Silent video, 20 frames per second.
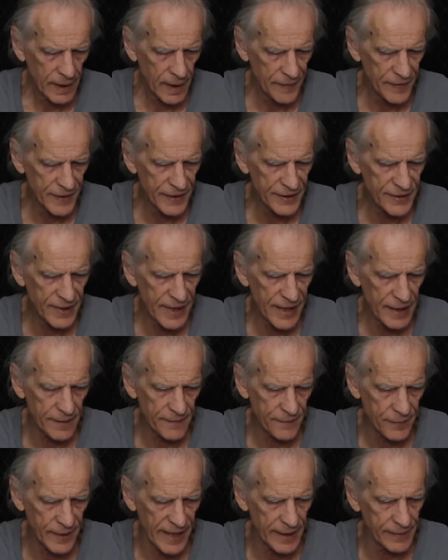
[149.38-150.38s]
on this side of
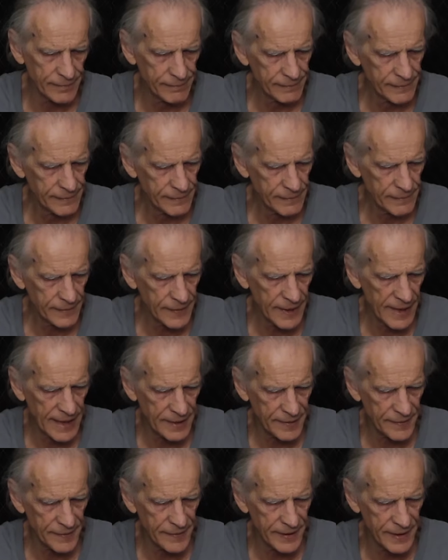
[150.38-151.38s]
the fret,
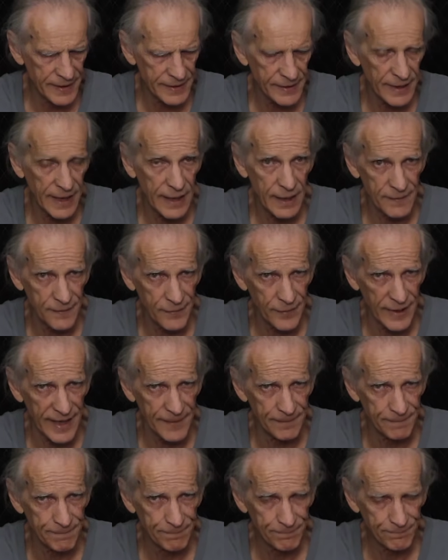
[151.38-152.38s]
not this side of the
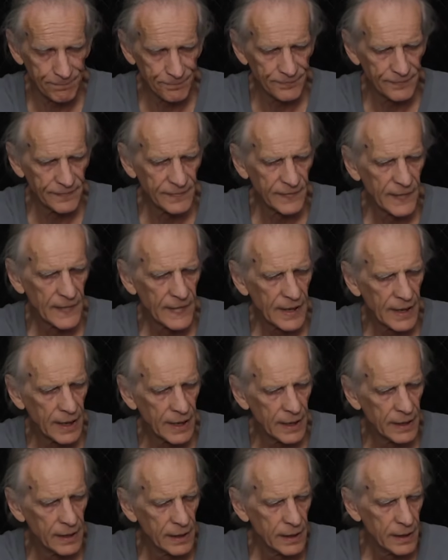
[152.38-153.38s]
fret.
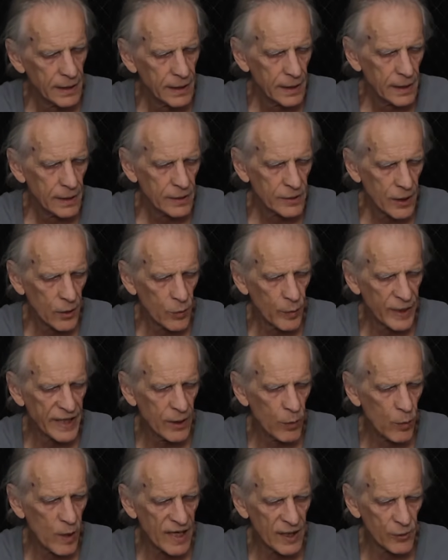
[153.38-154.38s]
Okay? So we
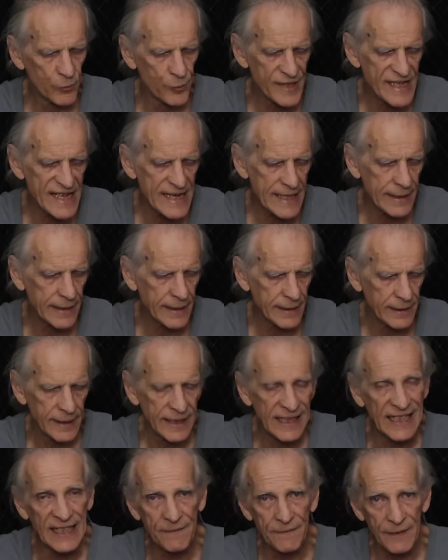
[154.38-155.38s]
don't want to read
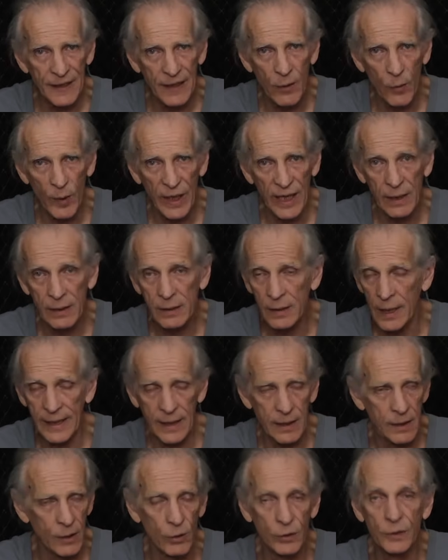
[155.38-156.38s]
any finger wear,
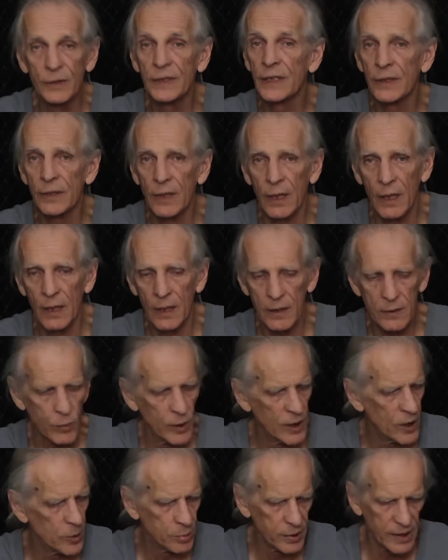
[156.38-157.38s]
like an older guitar,
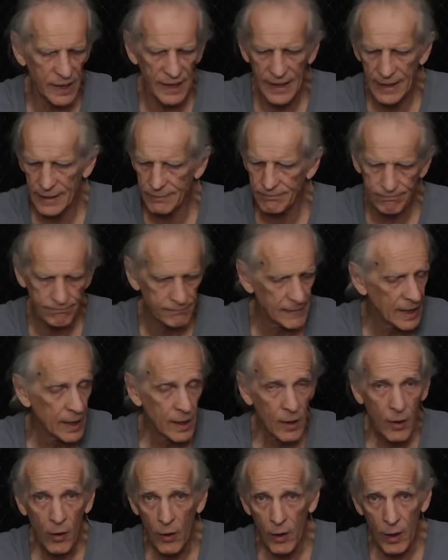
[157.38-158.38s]
well played.
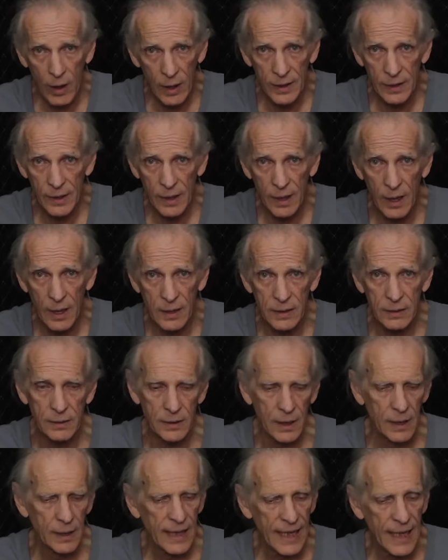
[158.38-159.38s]
All guitars,
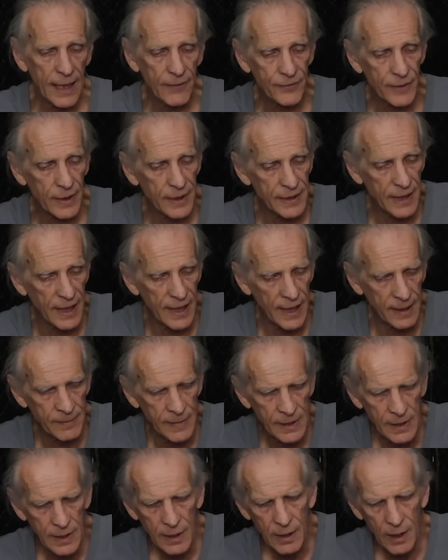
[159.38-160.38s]
after a
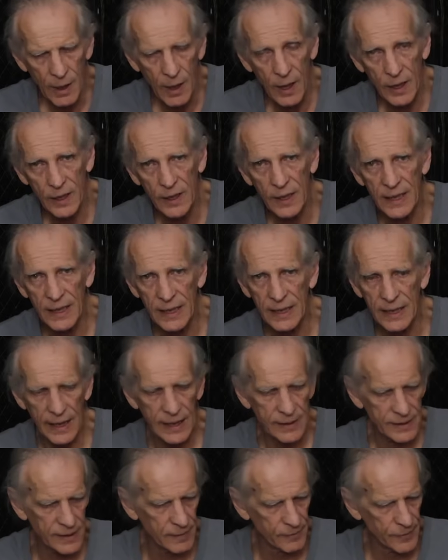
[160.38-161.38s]
time, are going to
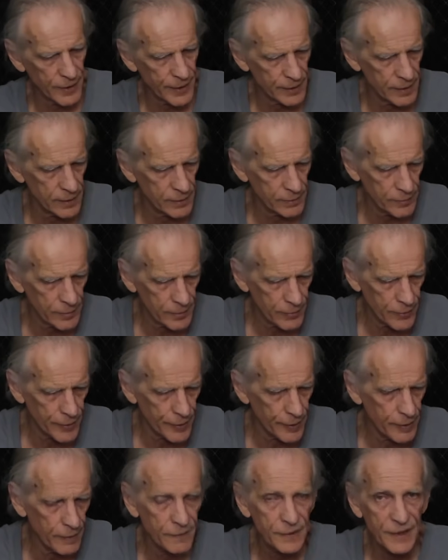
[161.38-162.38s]
get some little
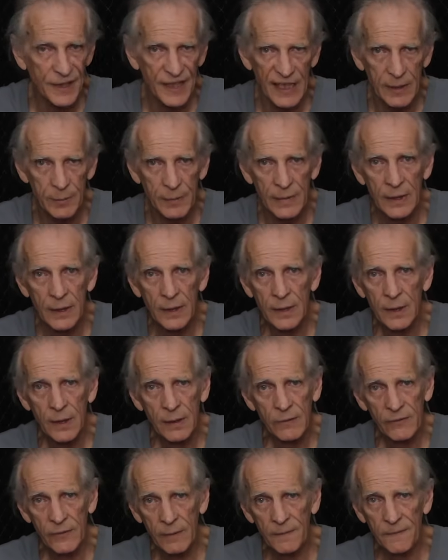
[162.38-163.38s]
grooves in them
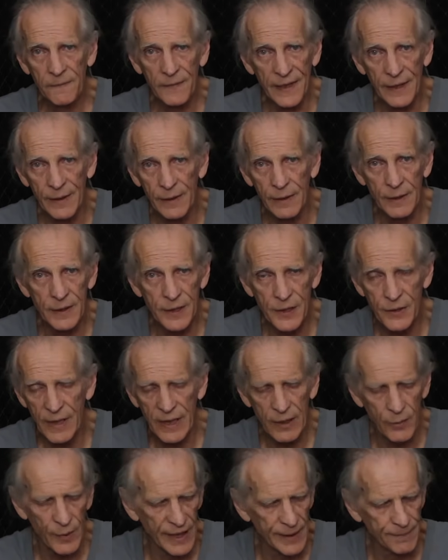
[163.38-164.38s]
from finger and
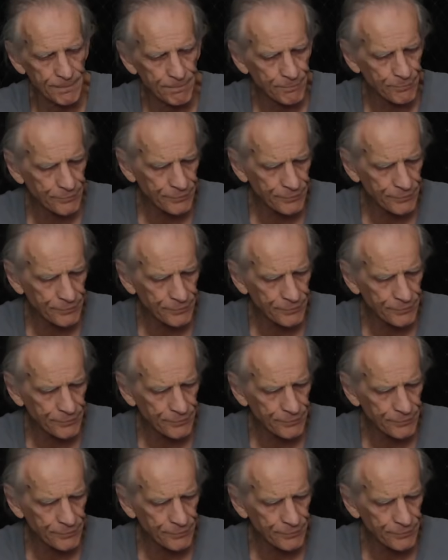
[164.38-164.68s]
string wear.